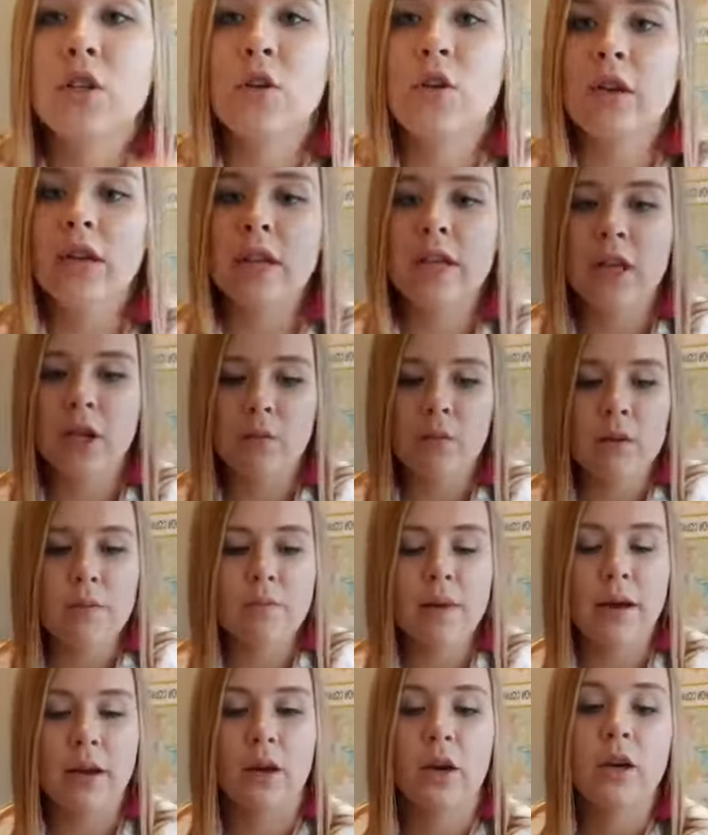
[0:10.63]
you can hear me
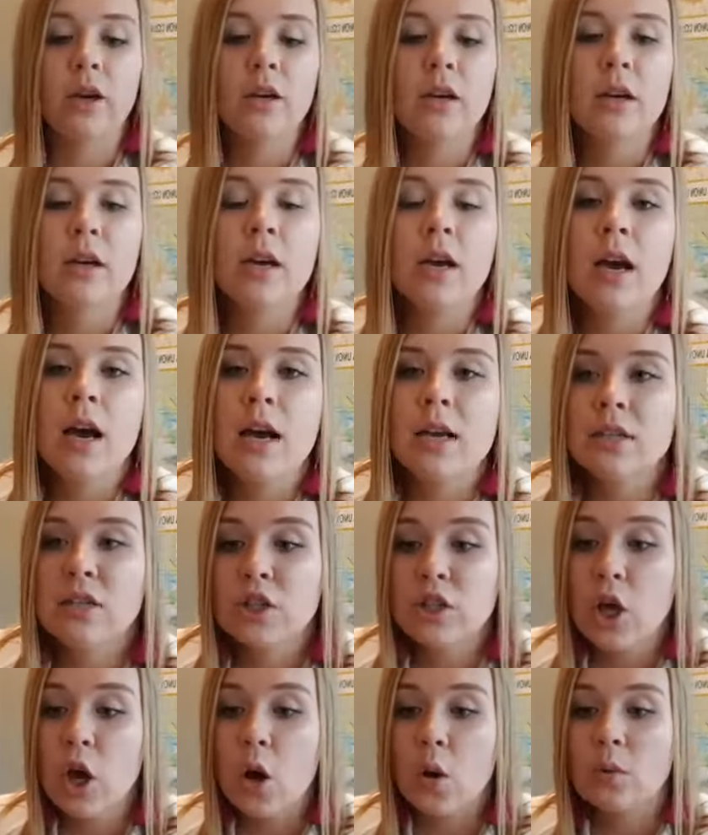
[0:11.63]
better.
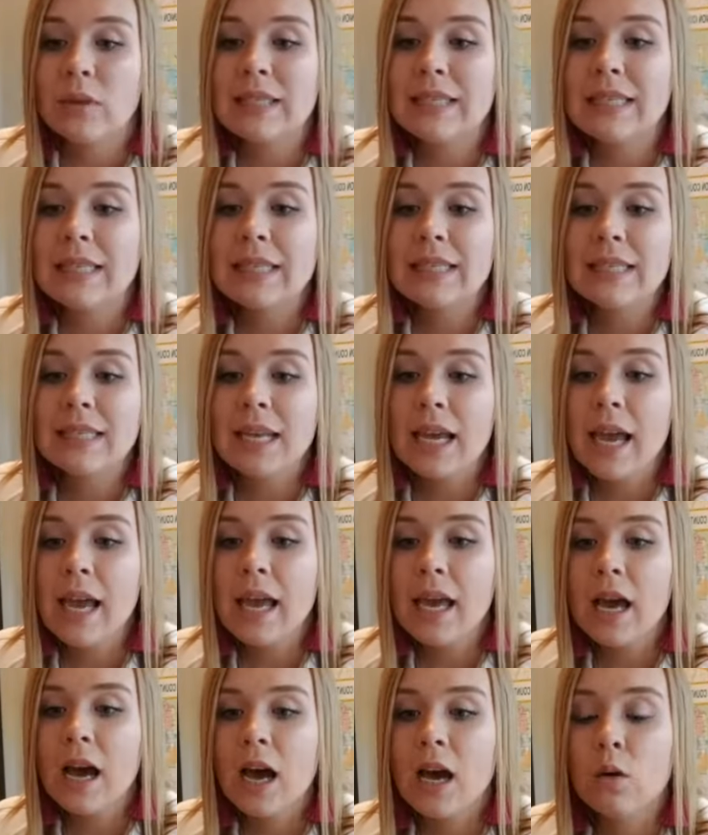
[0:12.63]
So today
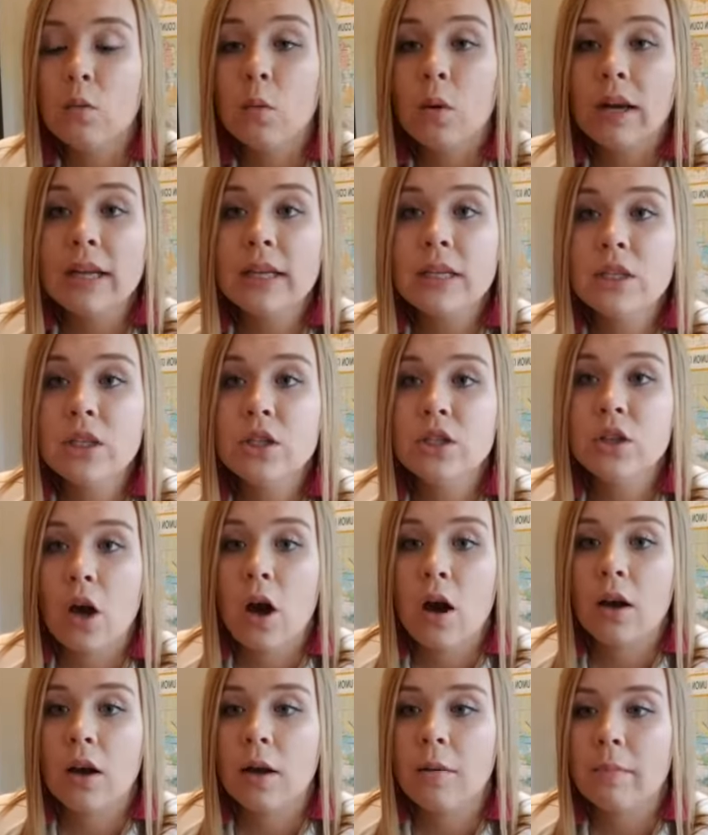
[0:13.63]
I wanted to
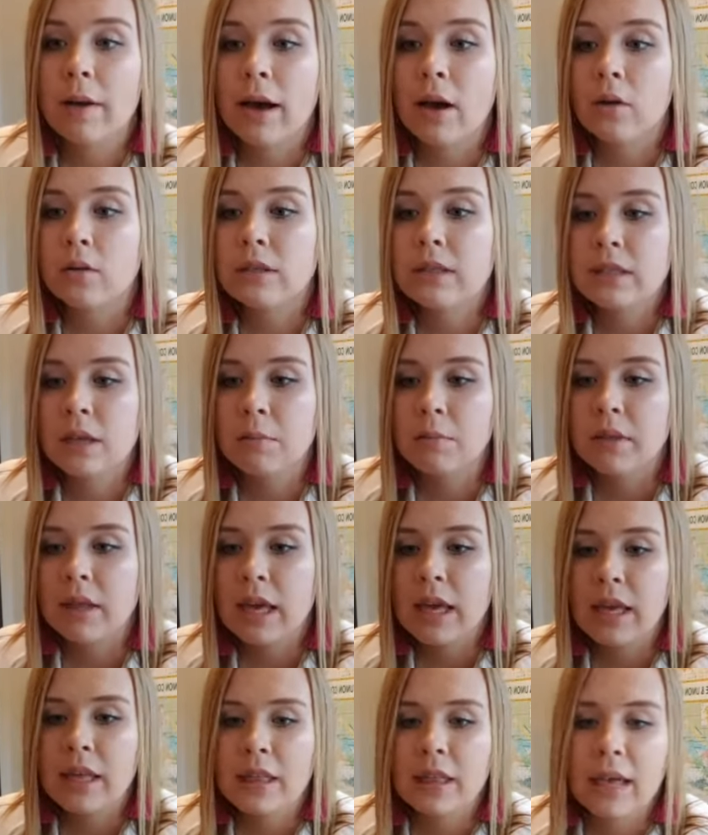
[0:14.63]
talk about
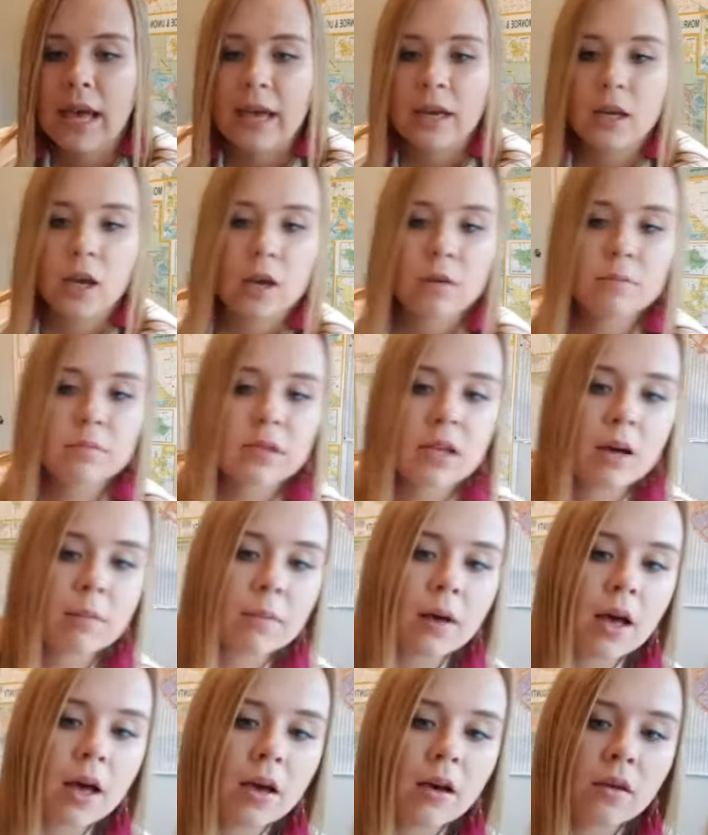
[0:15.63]
something that comes up
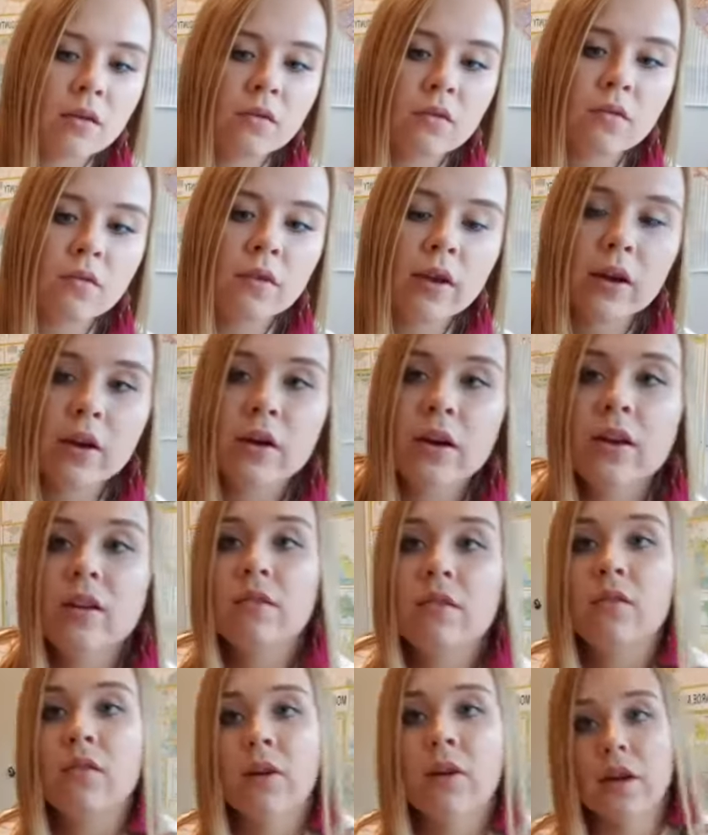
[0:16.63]
very
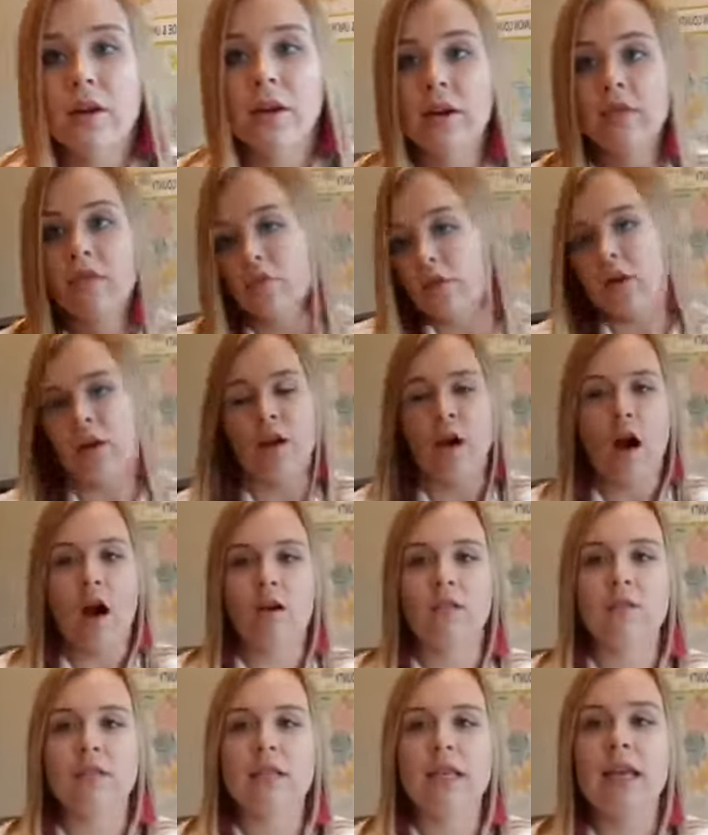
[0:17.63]

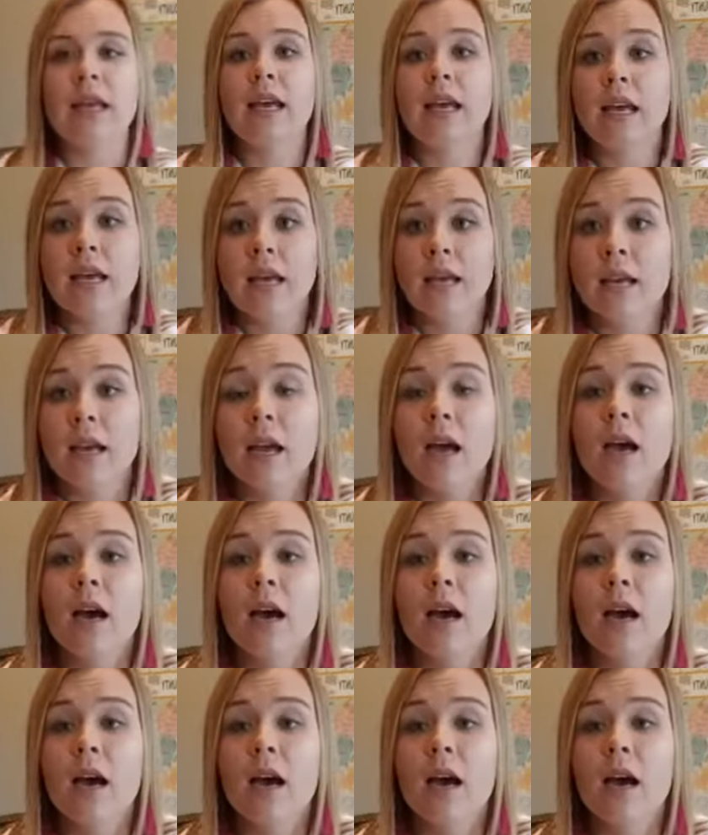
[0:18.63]
often in